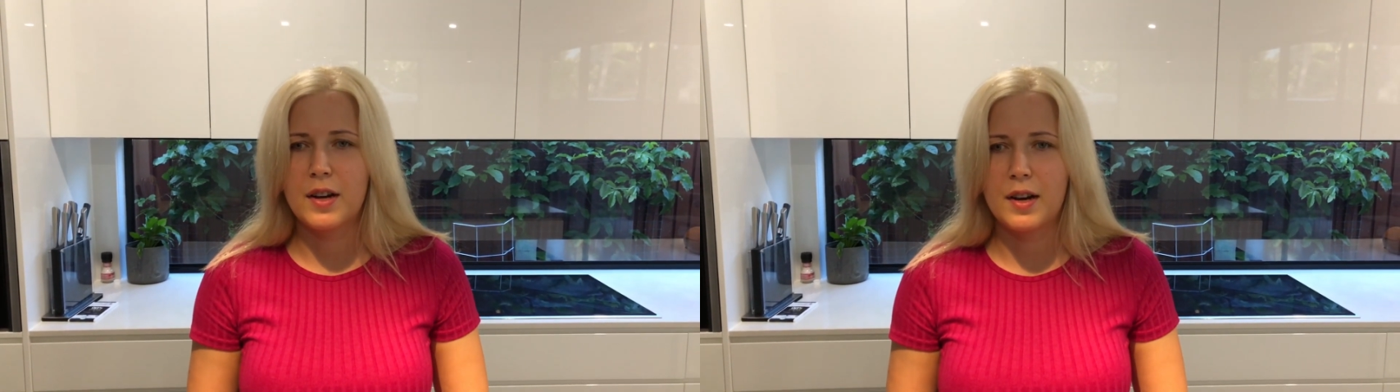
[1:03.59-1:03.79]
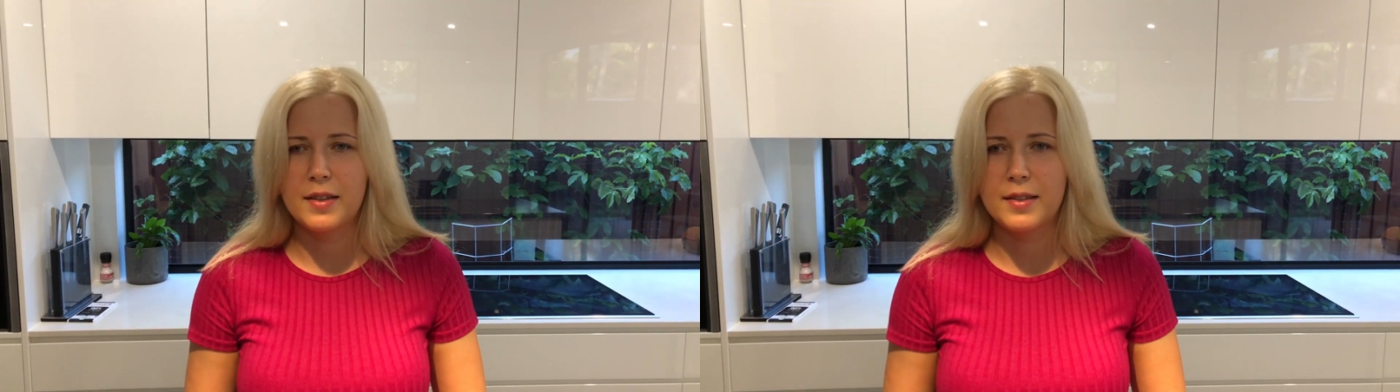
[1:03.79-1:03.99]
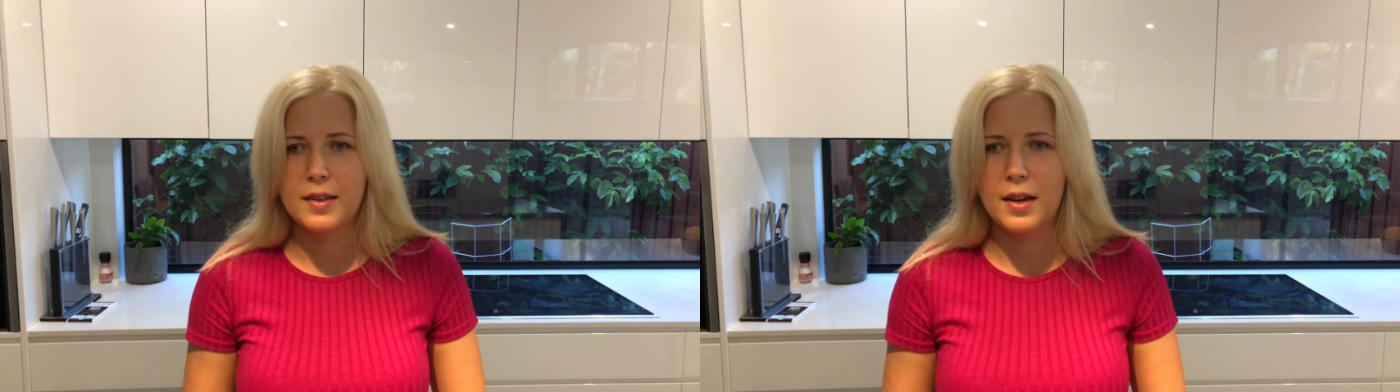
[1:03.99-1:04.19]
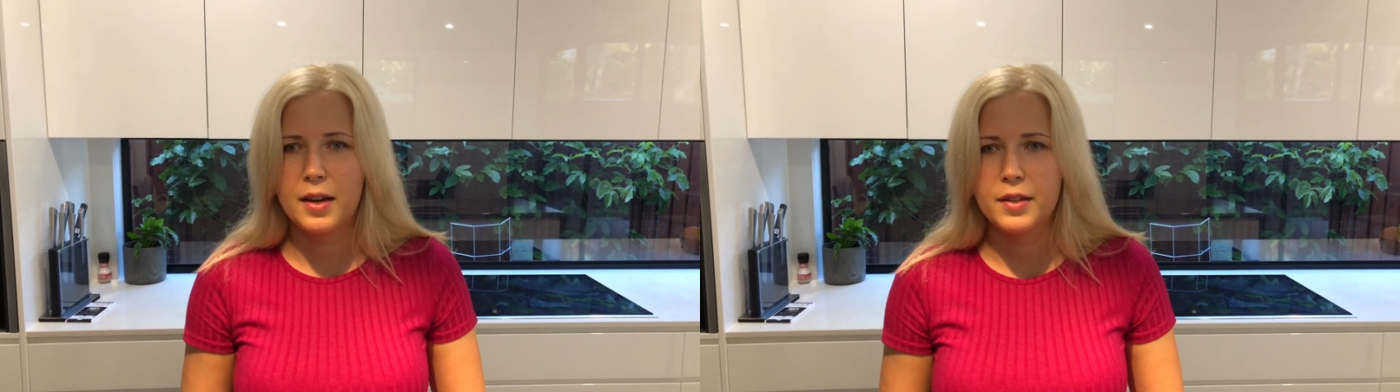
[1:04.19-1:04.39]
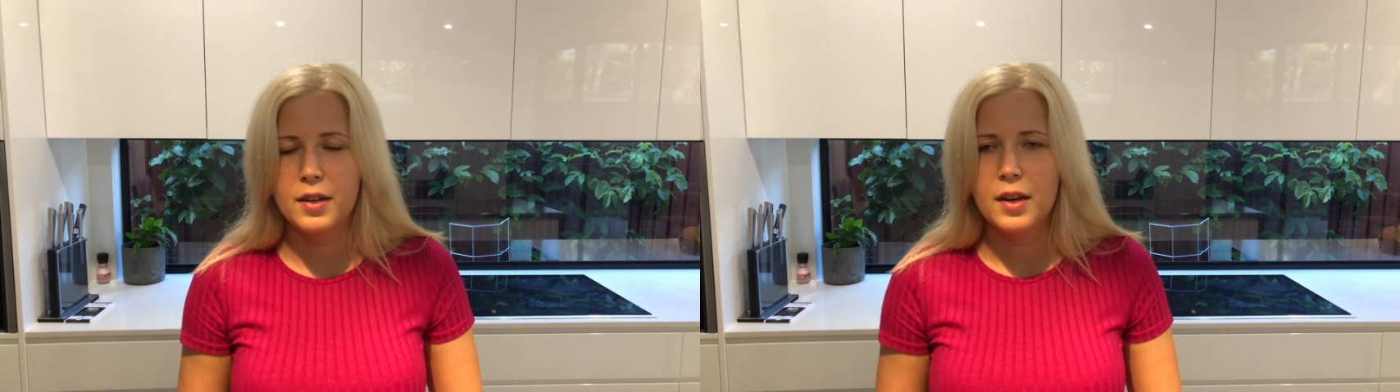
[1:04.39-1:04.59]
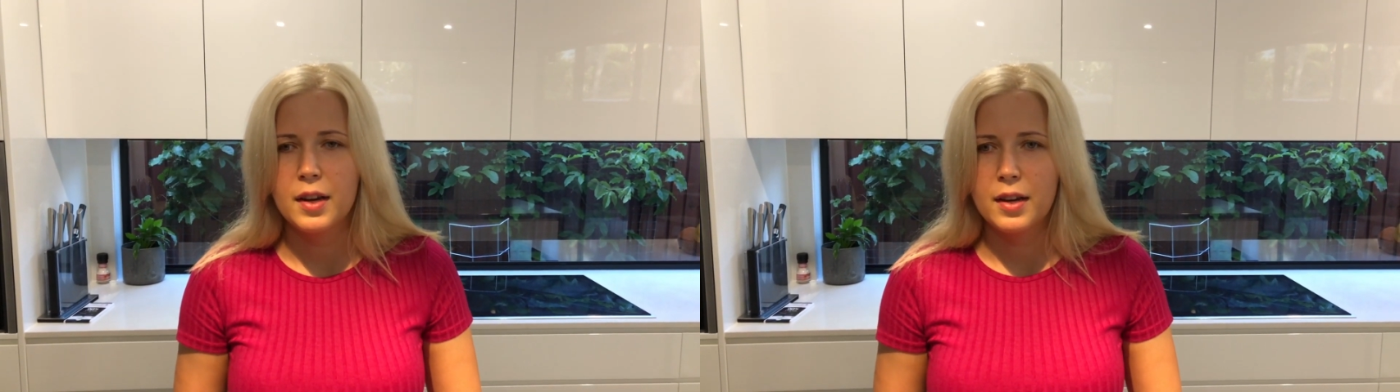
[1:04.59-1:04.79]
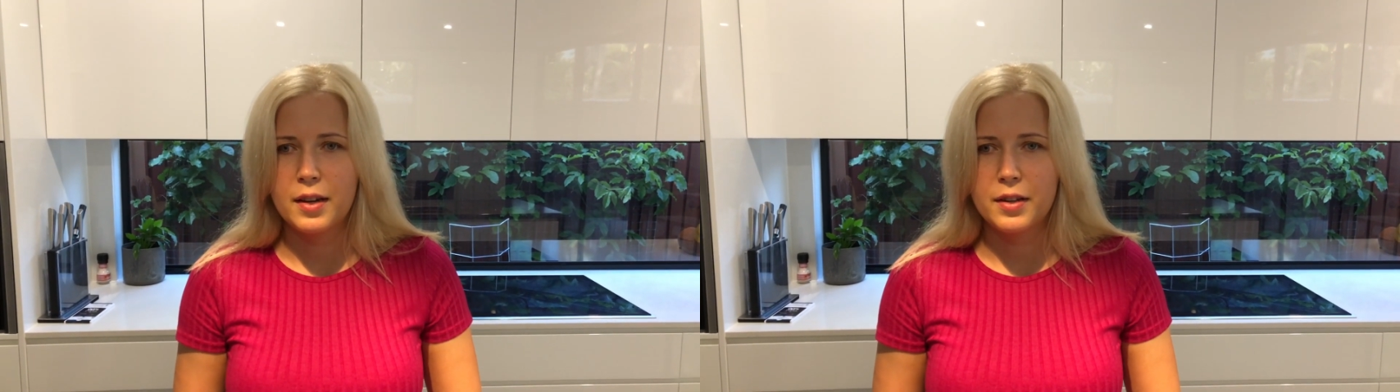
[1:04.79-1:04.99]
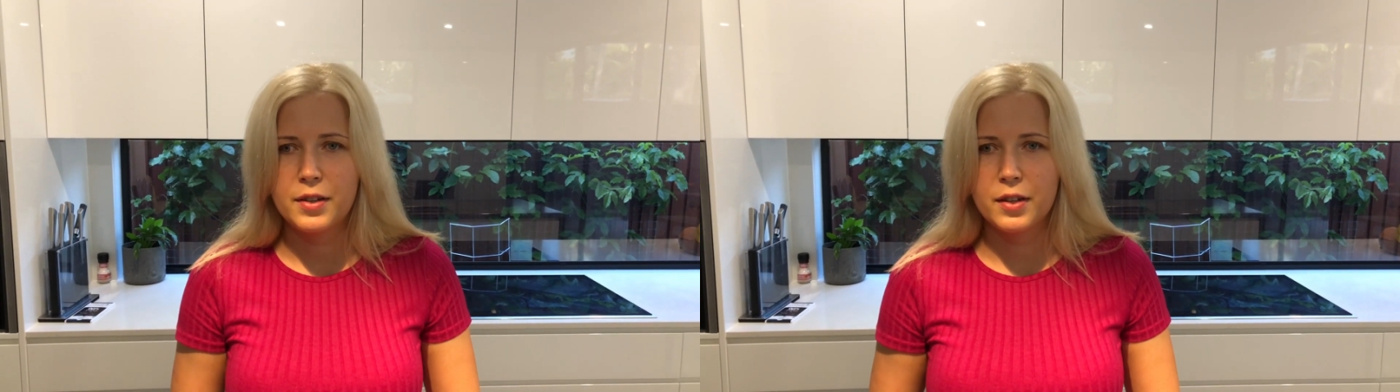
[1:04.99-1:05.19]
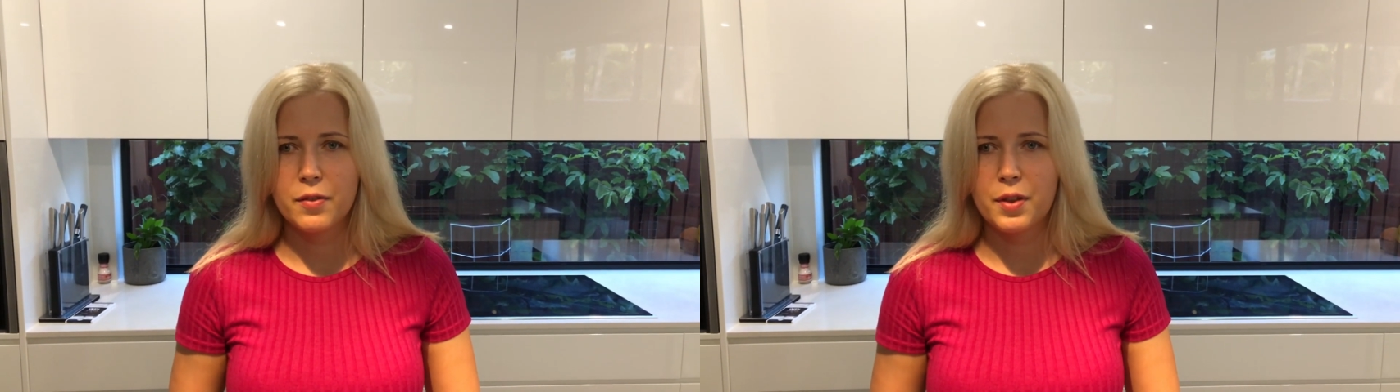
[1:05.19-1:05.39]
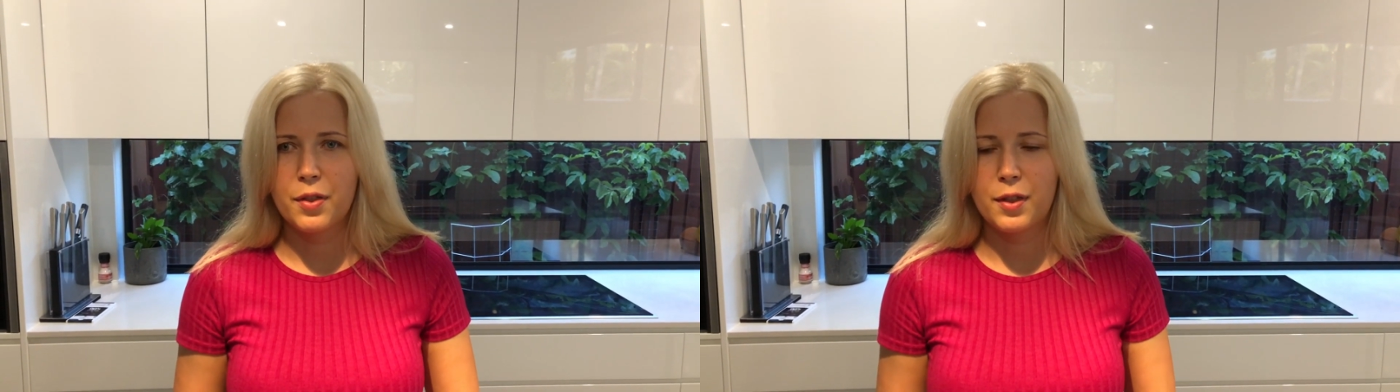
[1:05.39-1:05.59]
eyesight
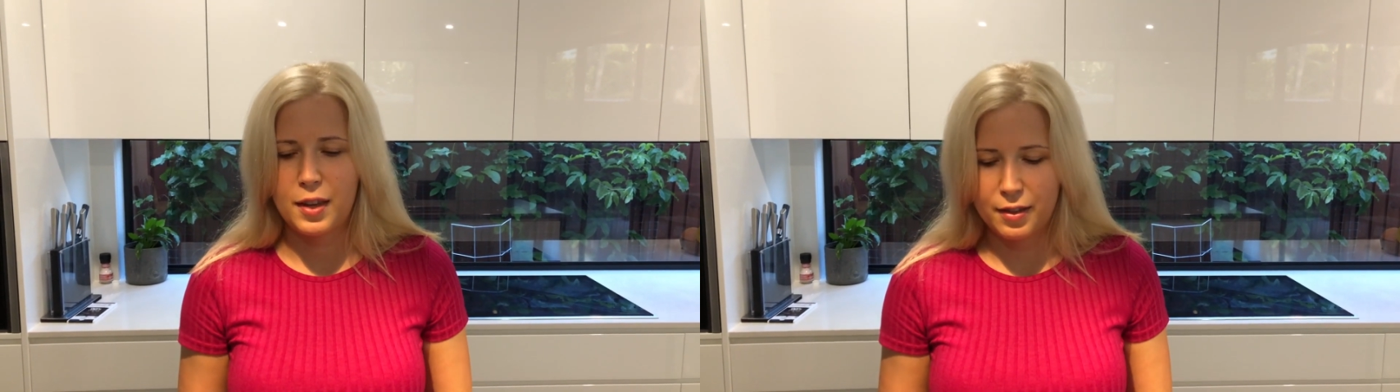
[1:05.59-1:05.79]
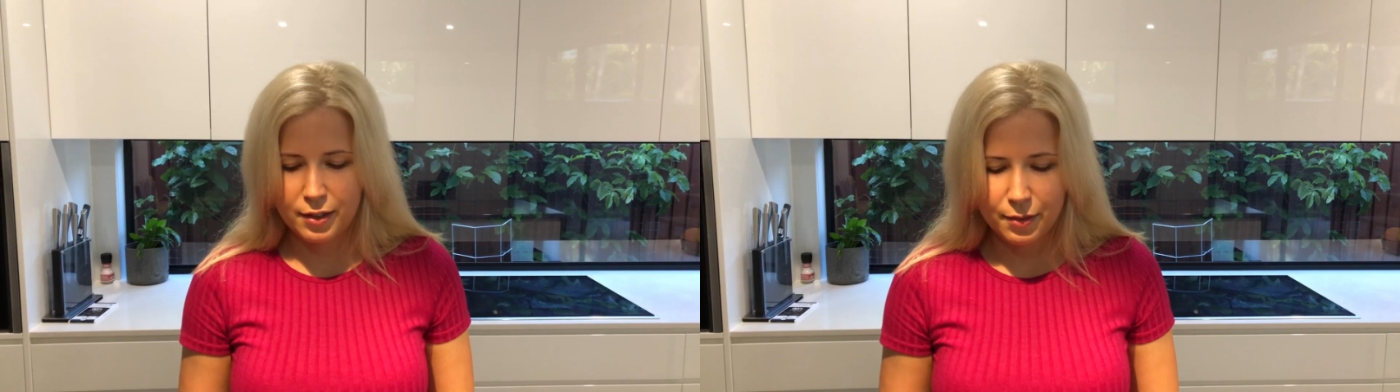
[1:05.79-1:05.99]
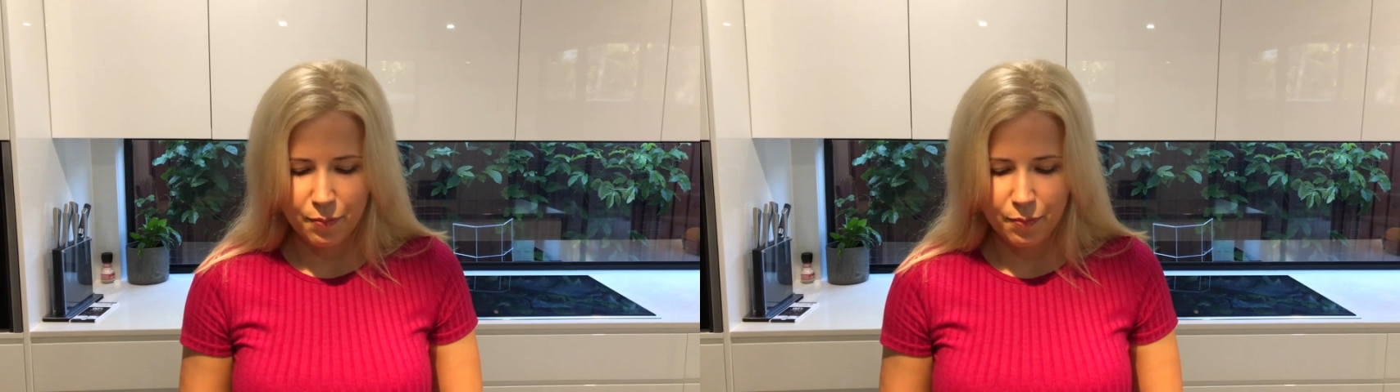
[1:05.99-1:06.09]
deal with things.